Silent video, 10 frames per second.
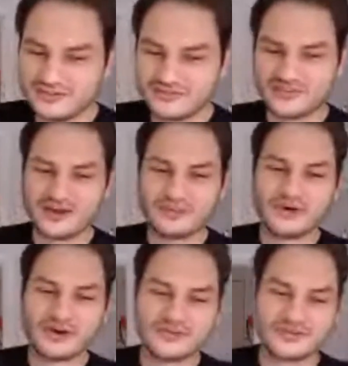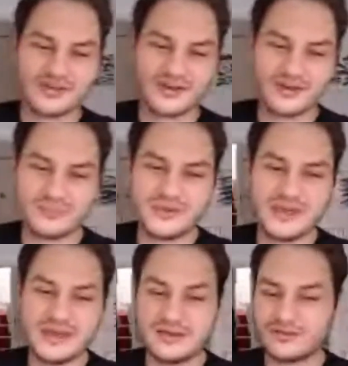if they were to
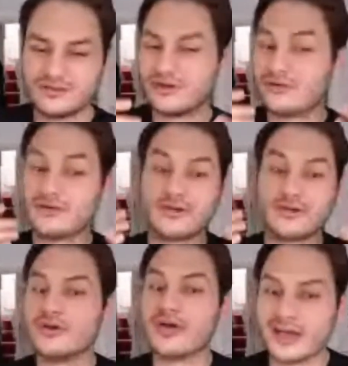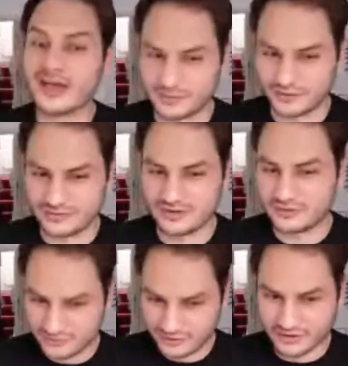be, like real experts
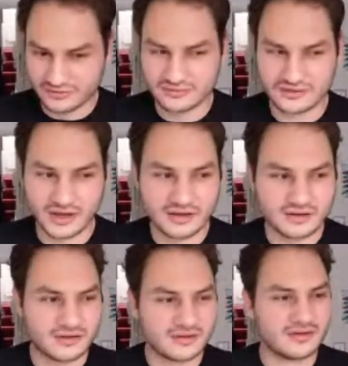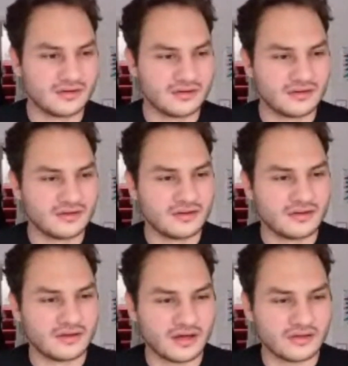like yourself, right?
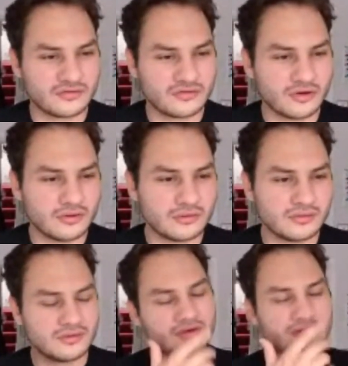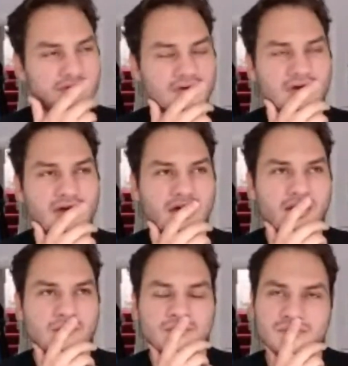And so,
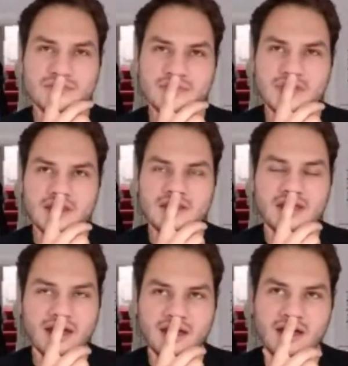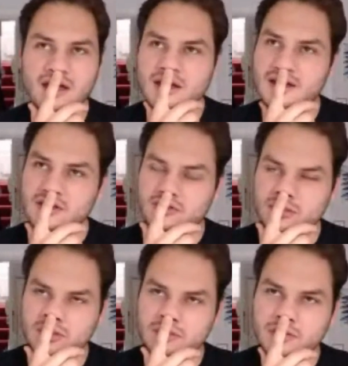I guess
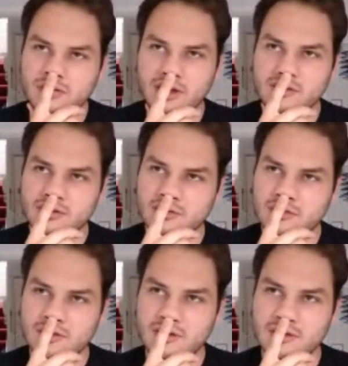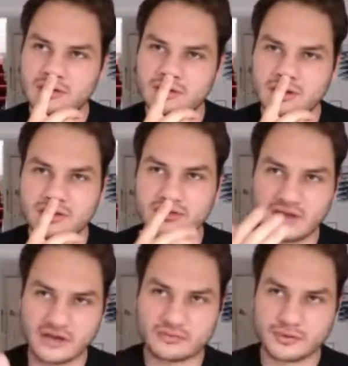this even ties into like
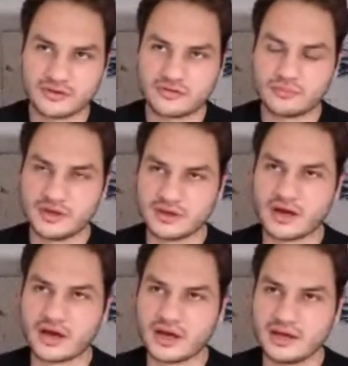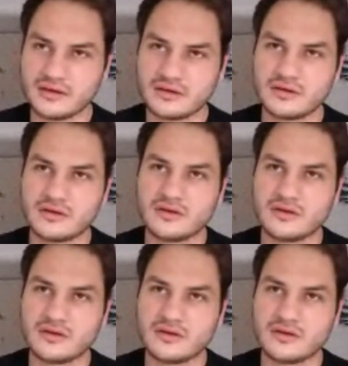the gas price being high.